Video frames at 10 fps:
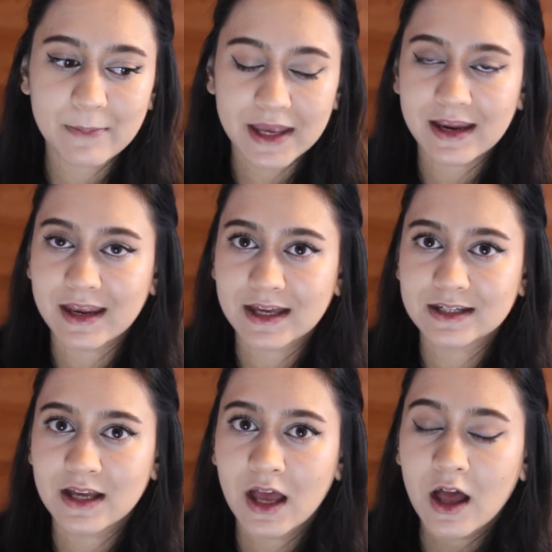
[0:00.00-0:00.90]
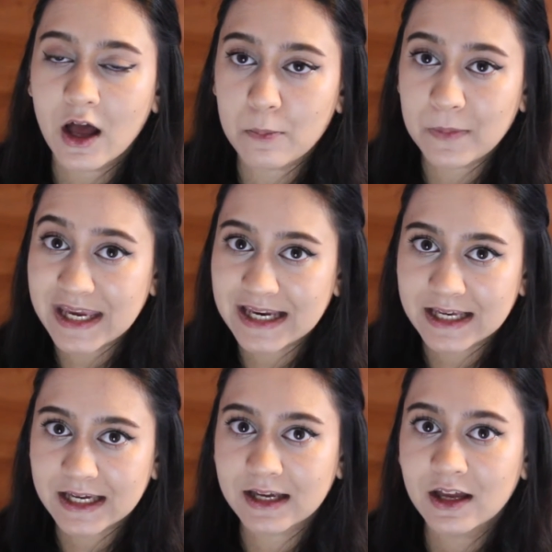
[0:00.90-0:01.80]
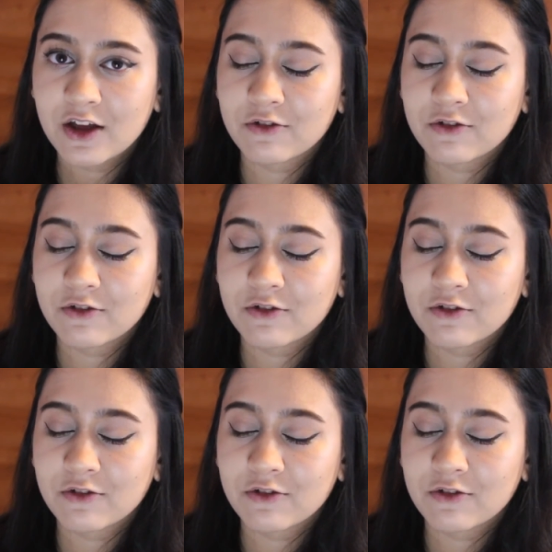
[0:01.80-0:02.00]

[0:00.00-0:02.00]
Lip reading: making it appealing,